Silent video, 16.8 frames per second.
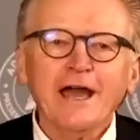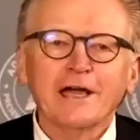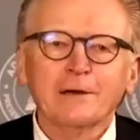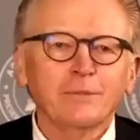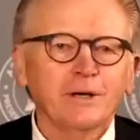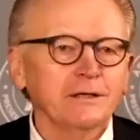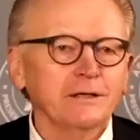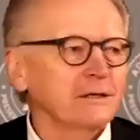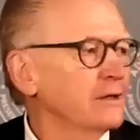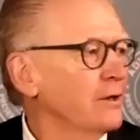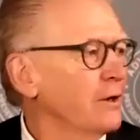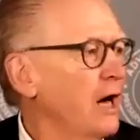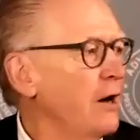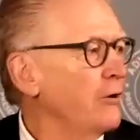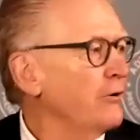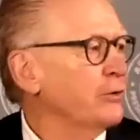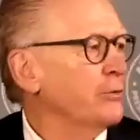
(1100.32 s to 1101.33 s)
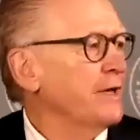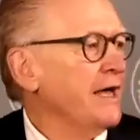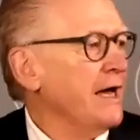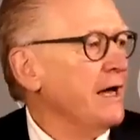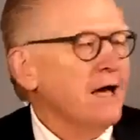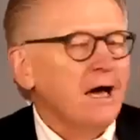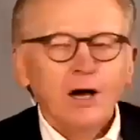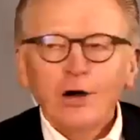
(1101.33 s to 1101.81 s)
Van, but how
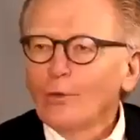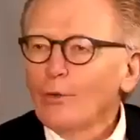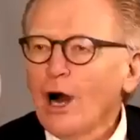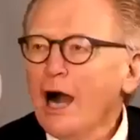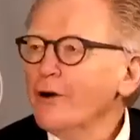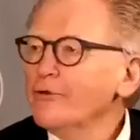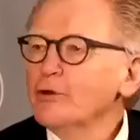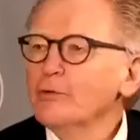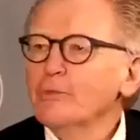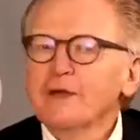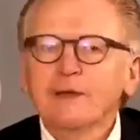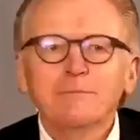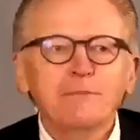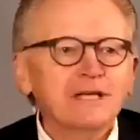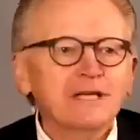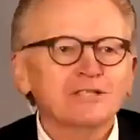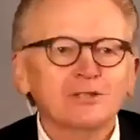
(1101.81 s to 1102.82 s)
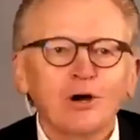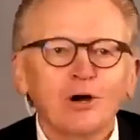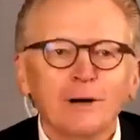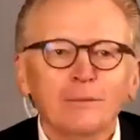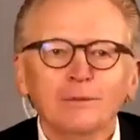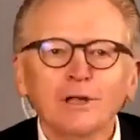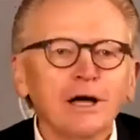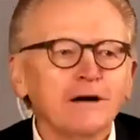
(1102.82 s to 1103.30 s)
did we miss
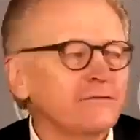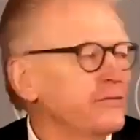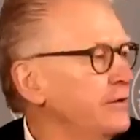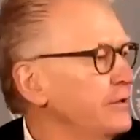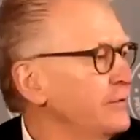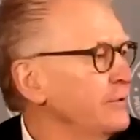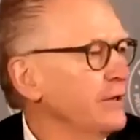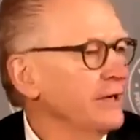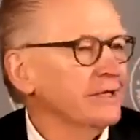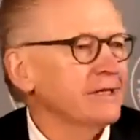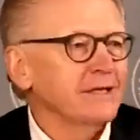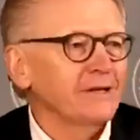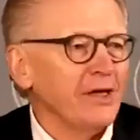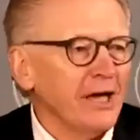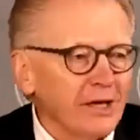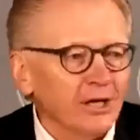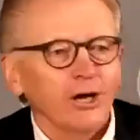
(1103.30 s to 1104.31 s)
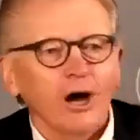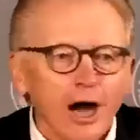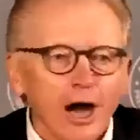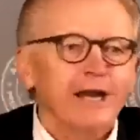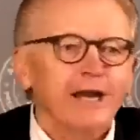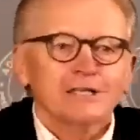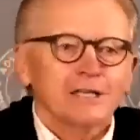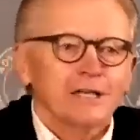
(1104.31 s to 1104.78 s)
Tom Love? Thank
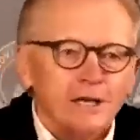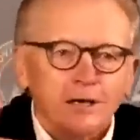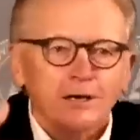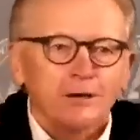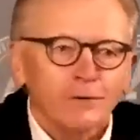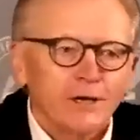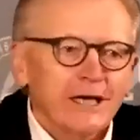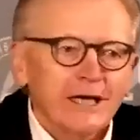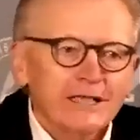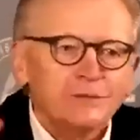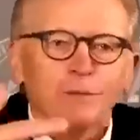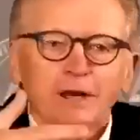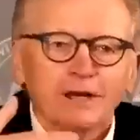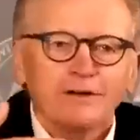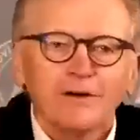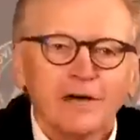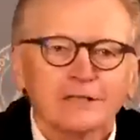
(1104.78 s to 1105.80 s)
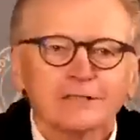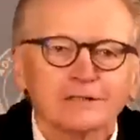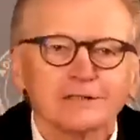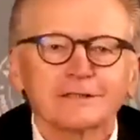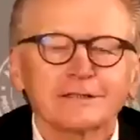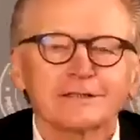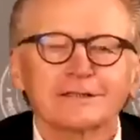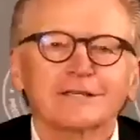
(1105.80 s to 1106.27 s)
God he's here. He's one of us,